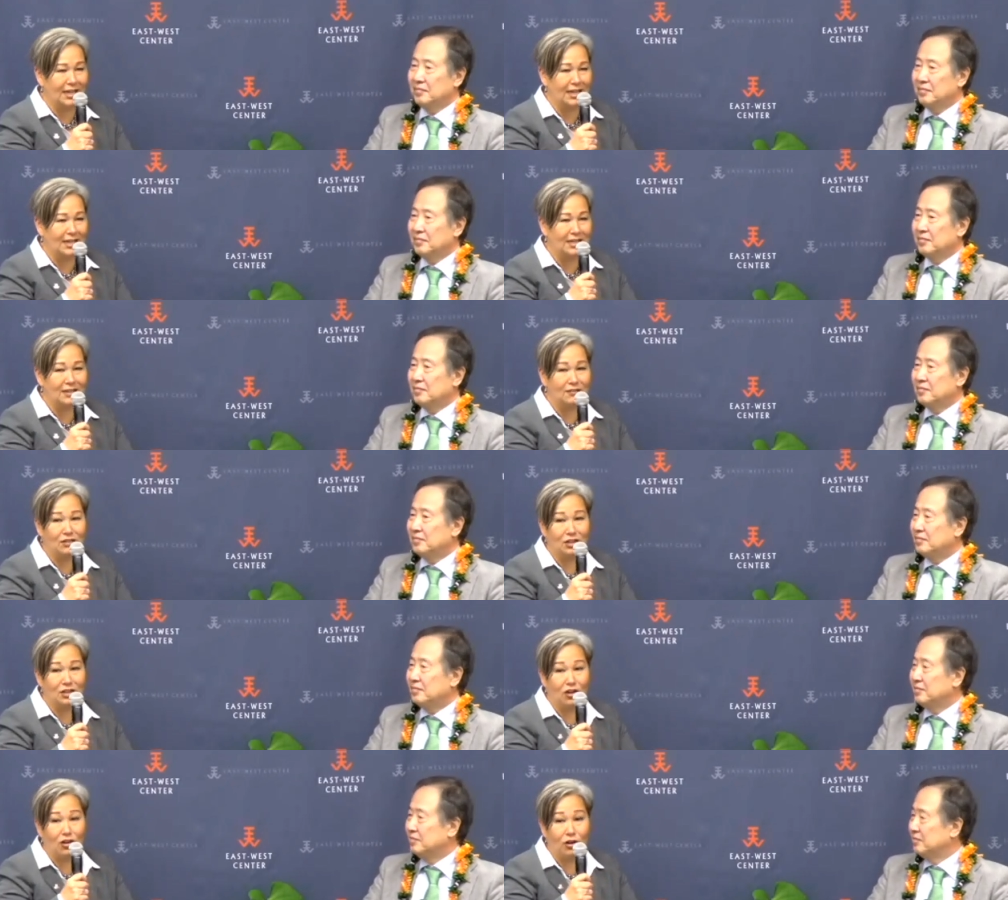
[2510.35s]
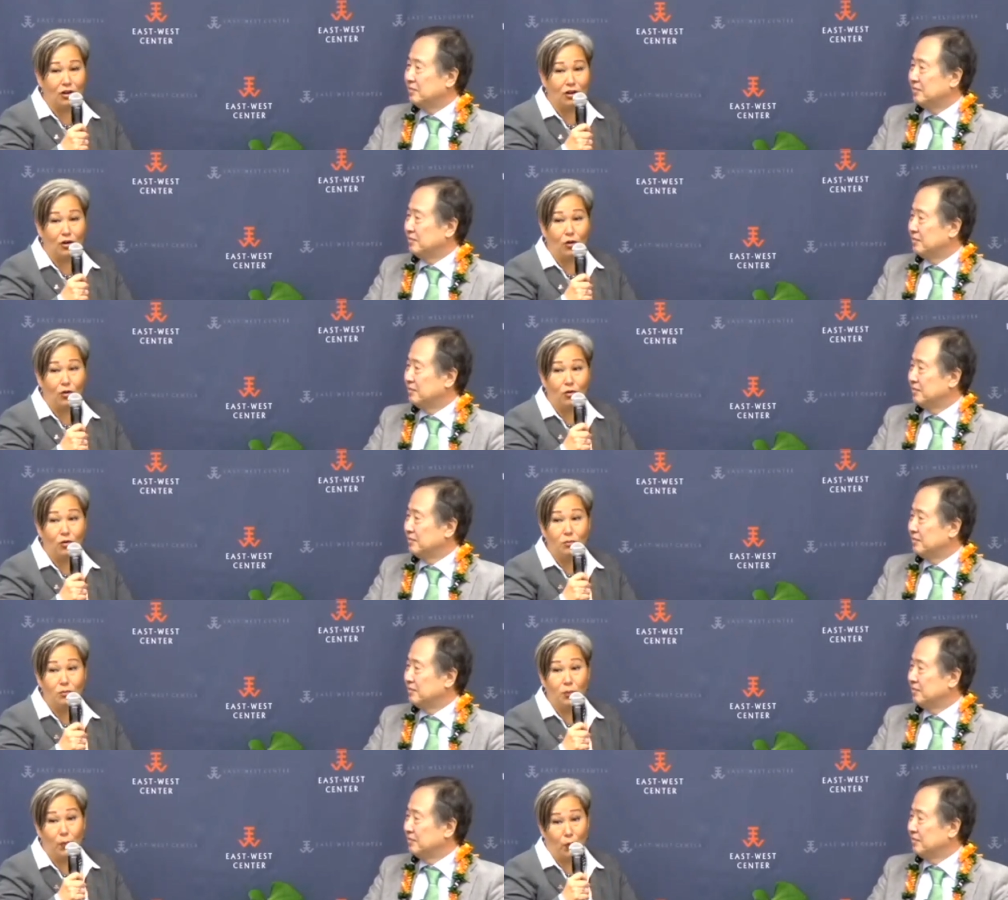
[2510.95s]
Speaker 1: And even on our
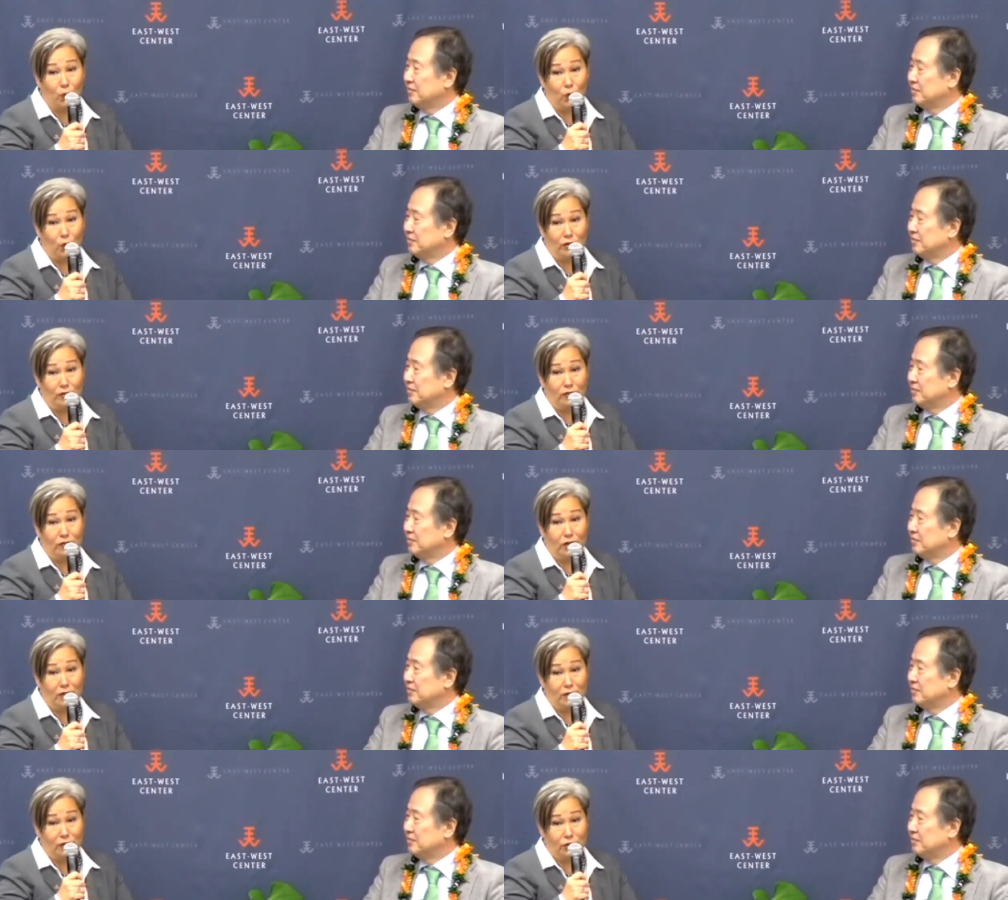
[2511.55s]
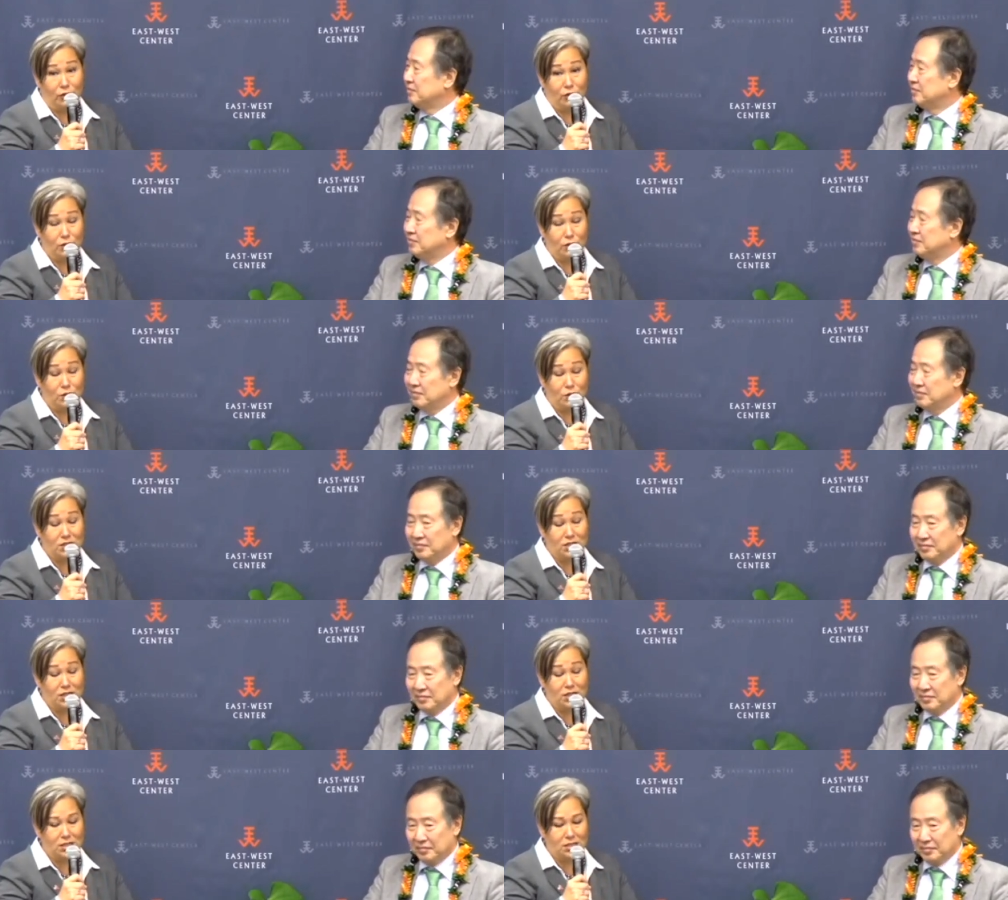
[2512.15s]
own board of
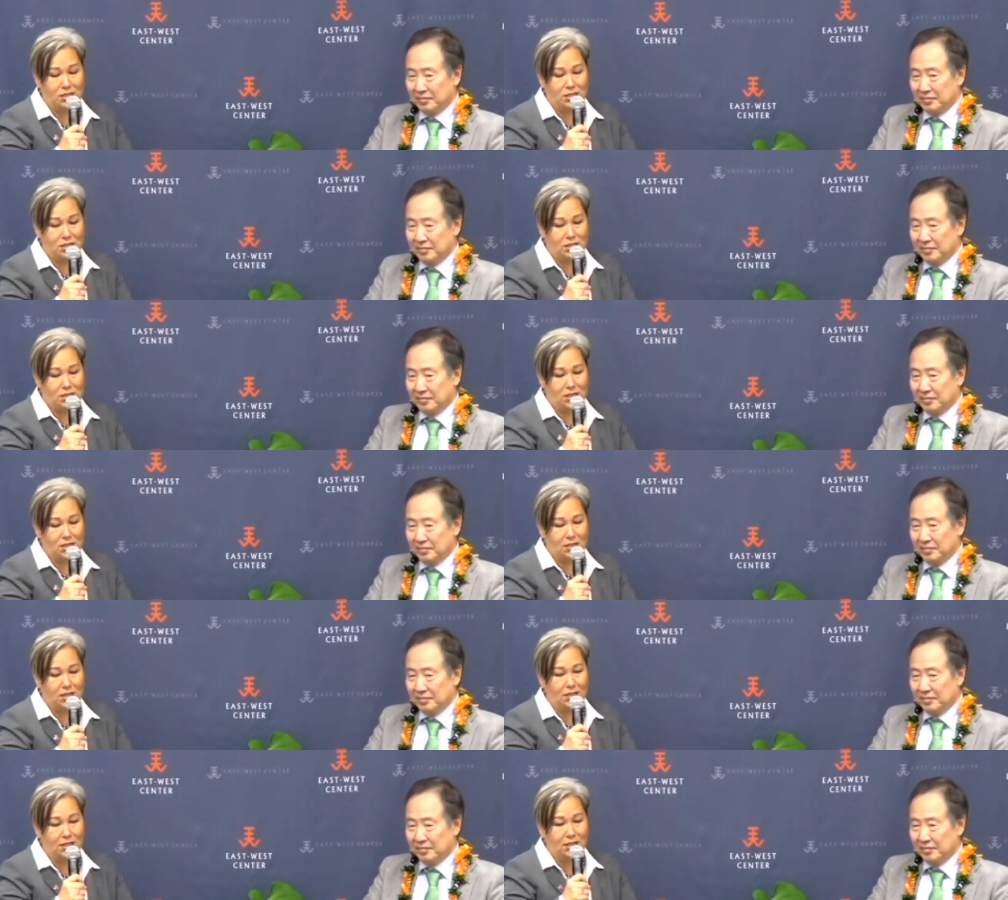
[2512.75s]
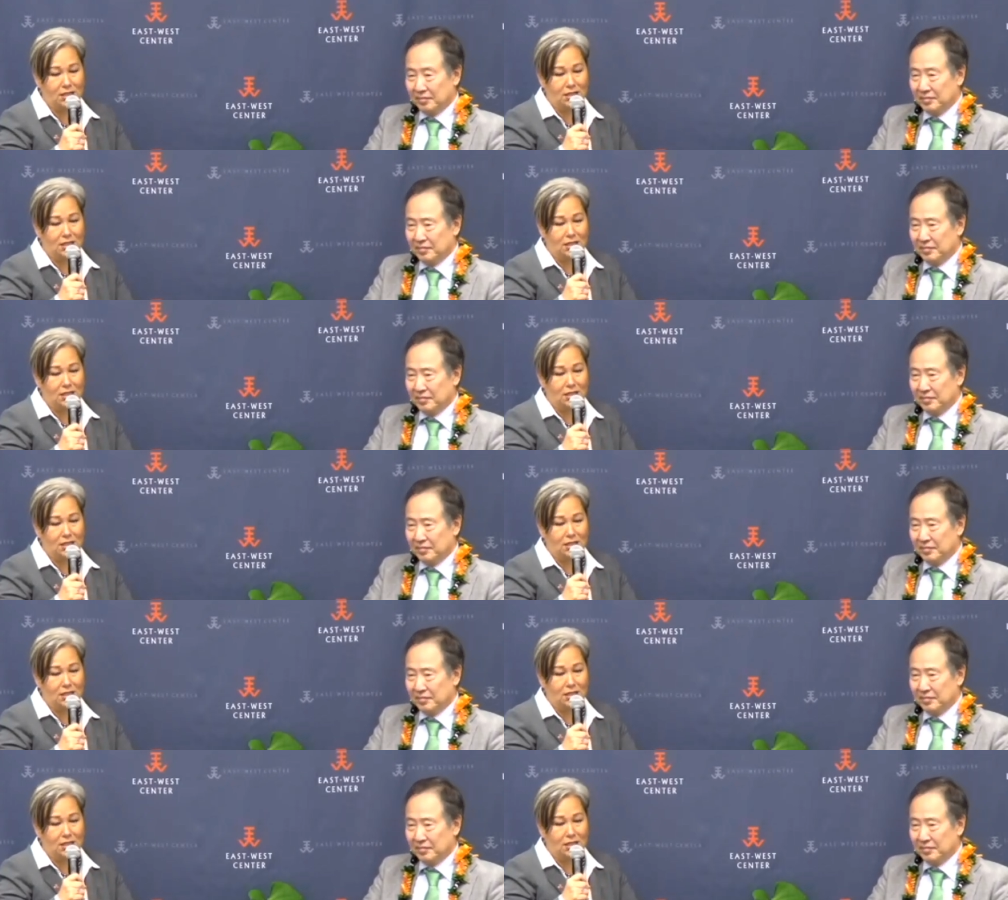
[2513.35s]
governors is uh, the